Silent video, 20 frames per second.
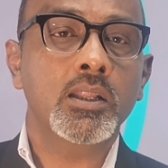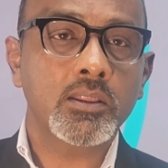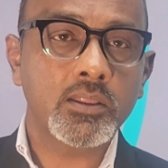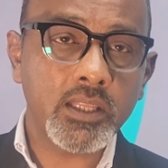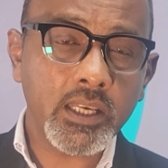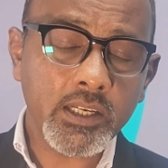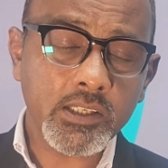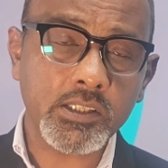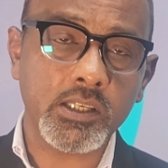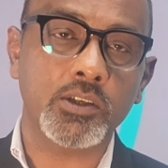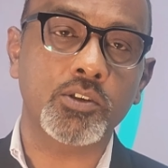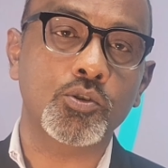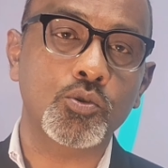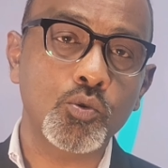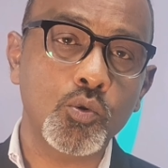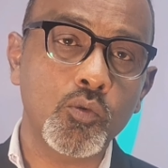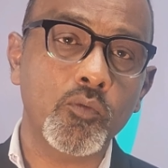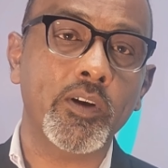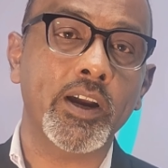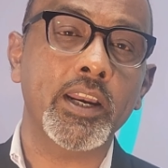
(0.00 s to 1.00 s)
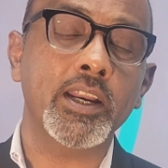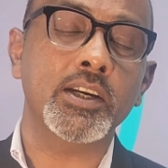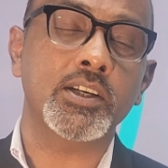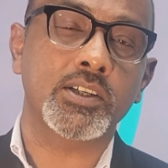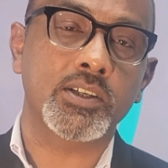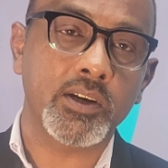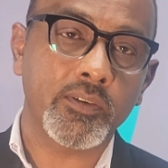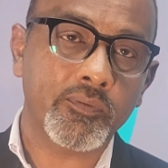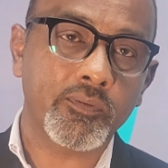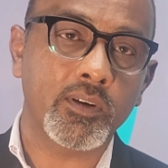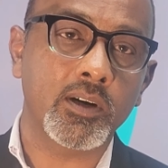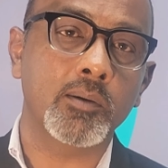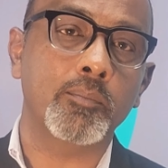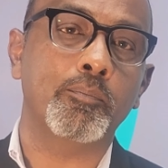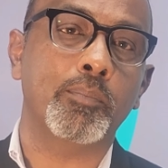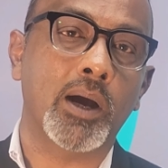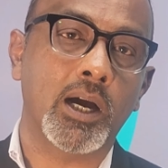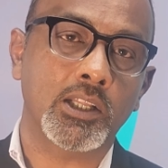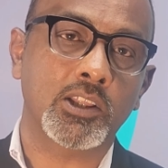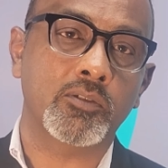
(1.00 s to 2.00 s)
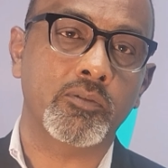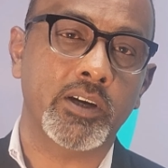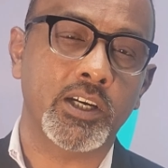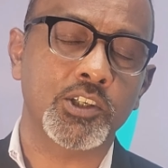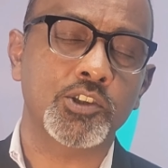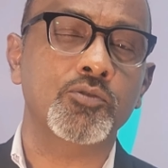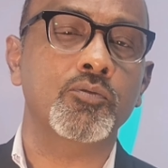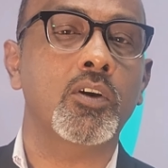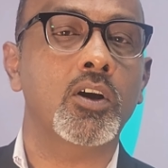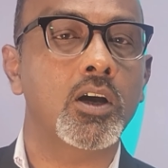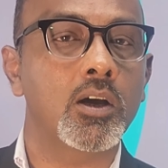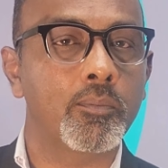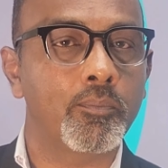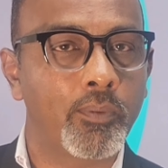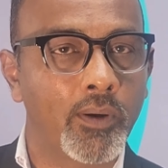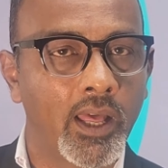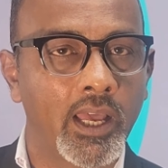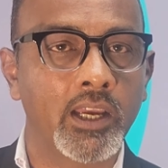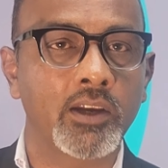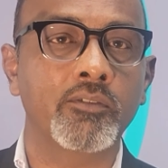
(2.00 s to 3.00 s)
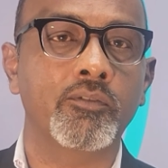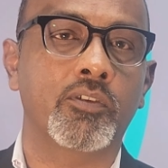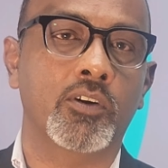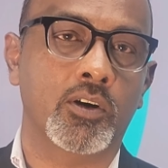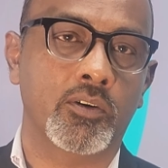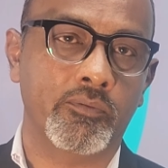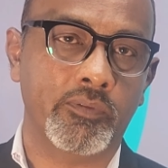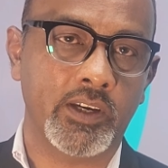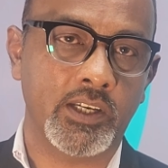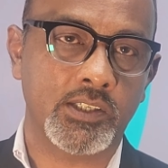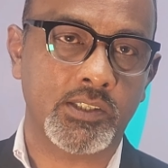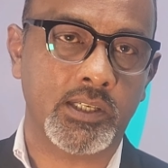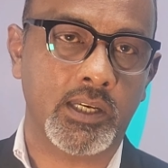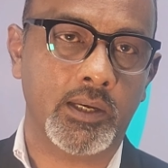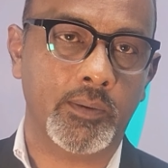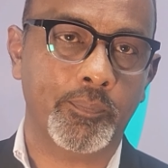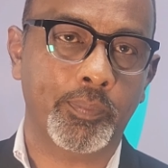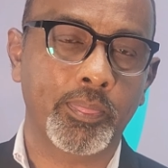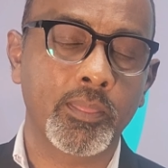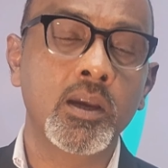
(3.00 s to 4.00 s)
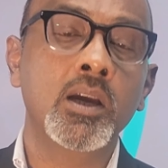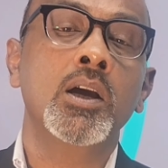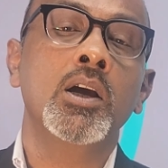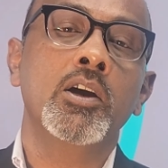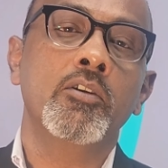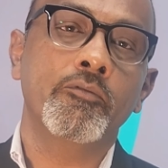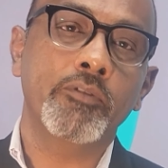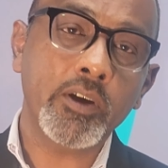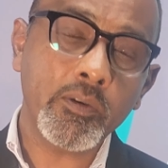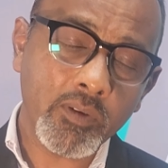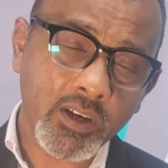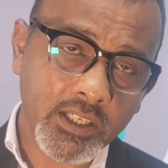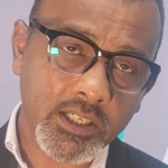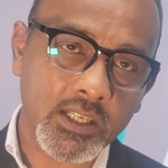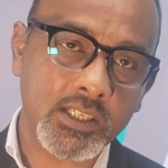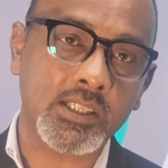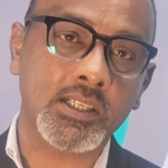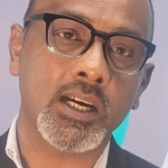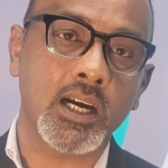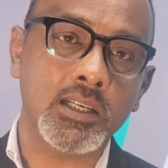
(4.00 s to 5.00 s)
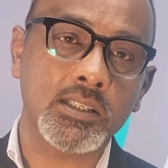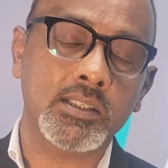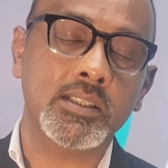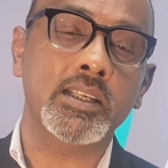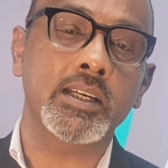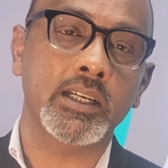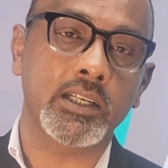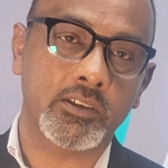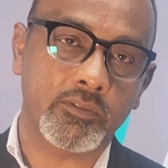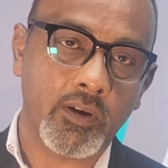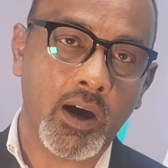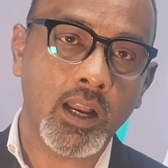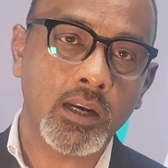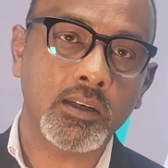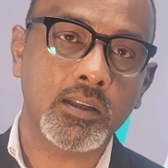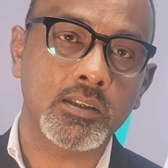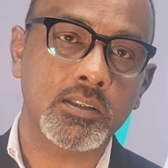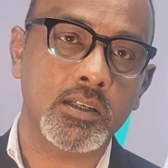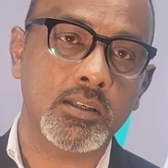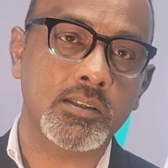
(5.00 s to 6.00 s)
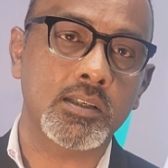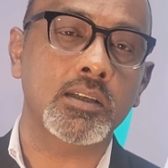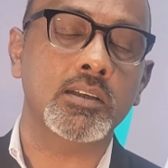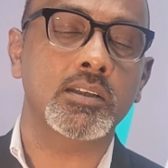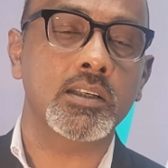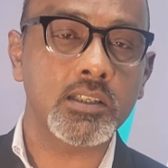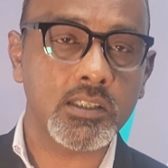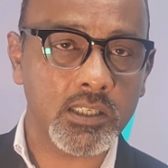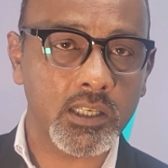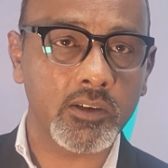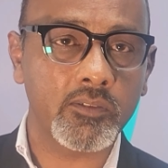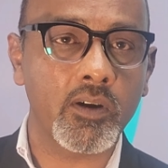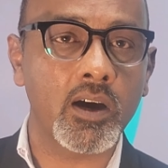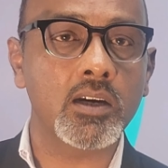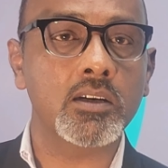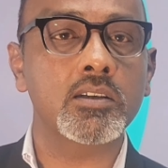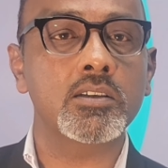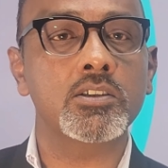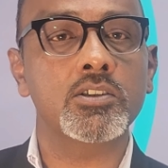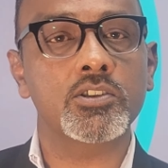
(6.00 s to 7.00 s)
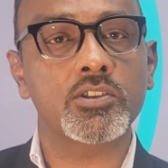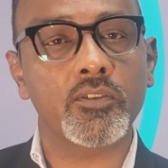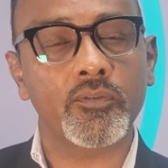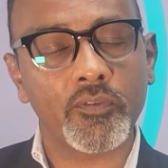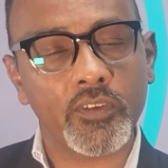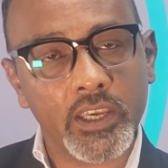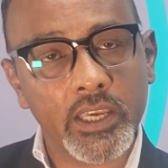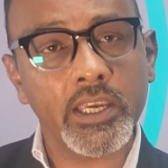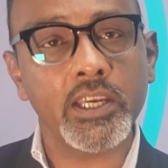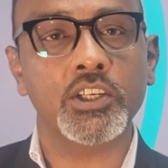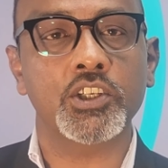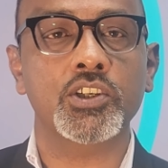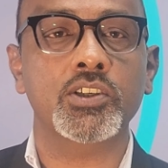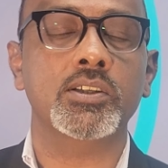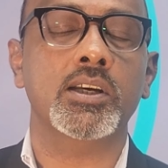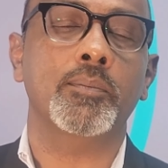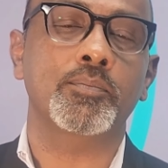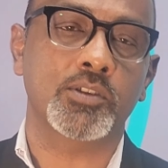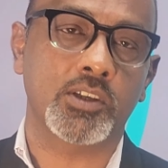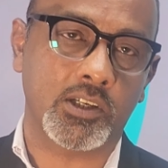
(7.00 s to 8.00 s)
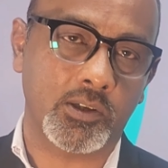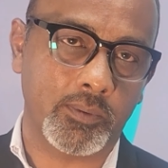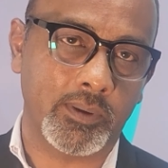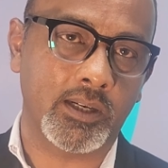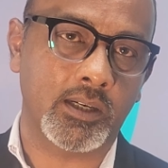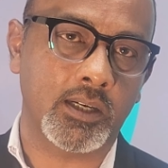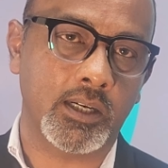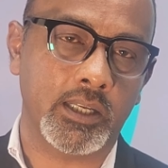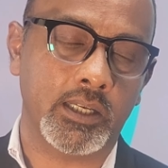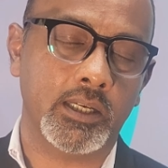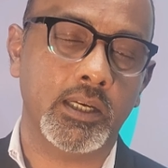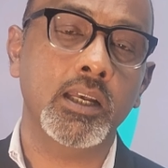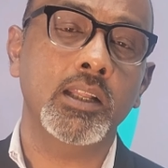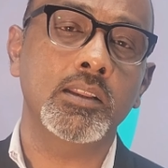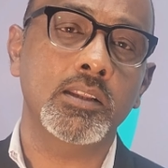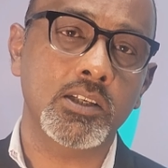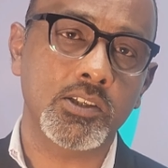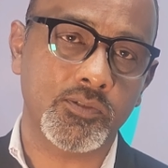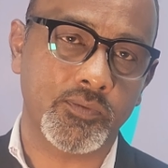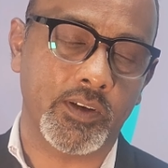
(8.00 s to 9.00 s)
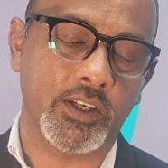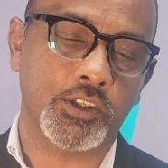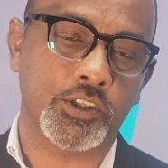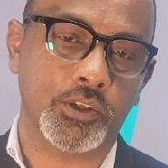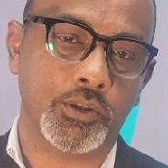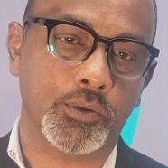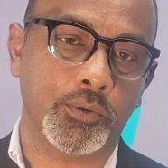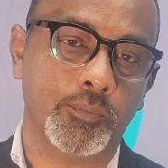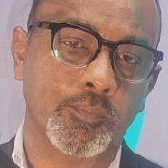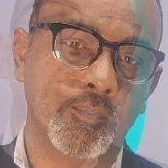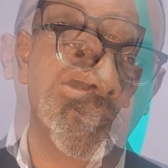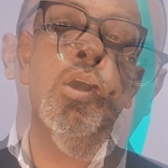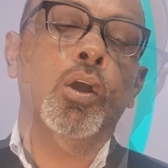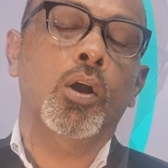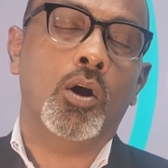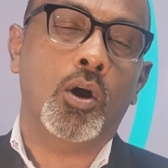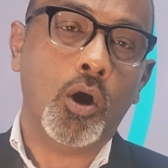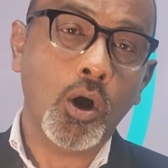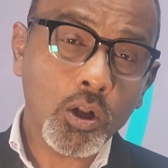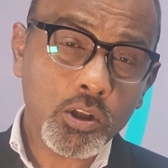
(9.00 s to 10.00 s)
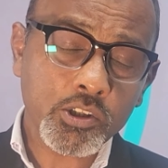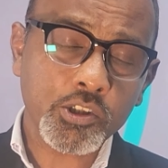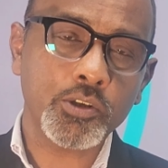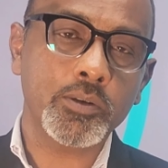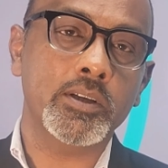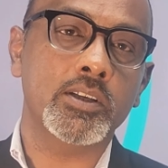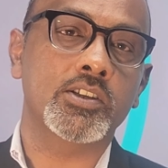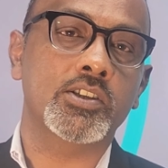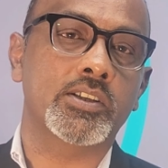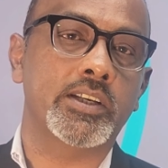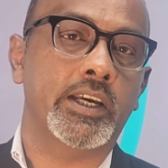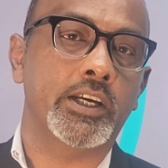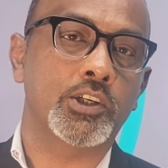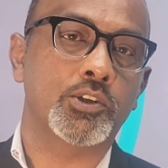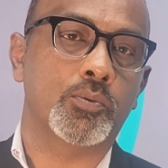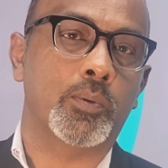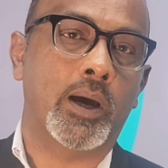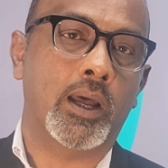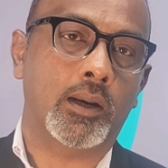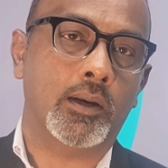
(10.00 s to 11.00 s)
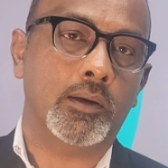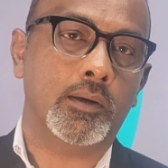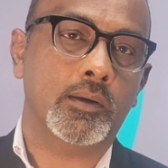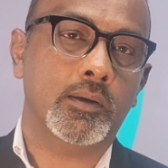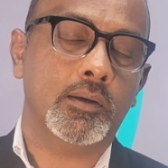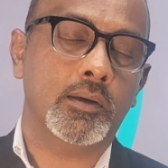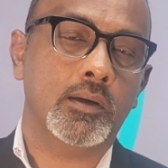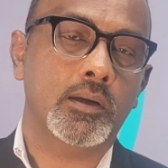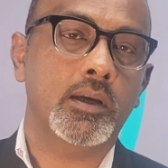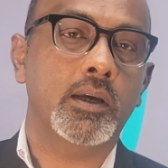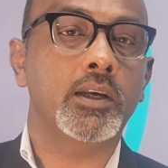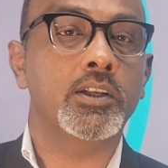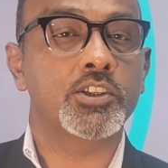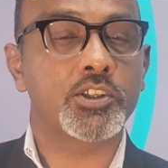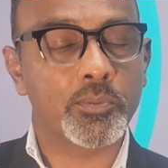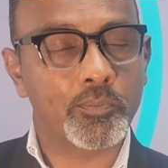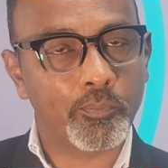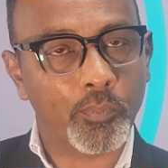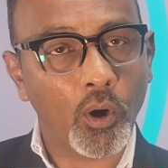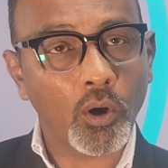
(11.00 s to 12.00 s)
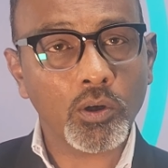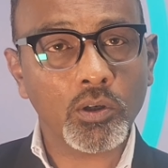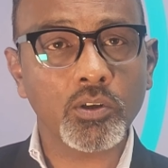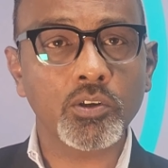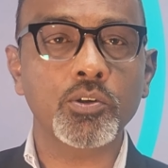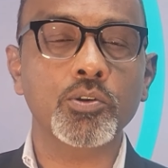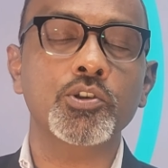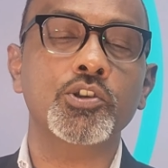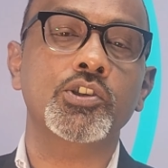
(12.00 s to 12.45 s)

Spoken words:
These are two very different pathways for applying for a visa. We will discuss the advantages and disadvantages of each subsequently in this video. Also in stage one, it's important to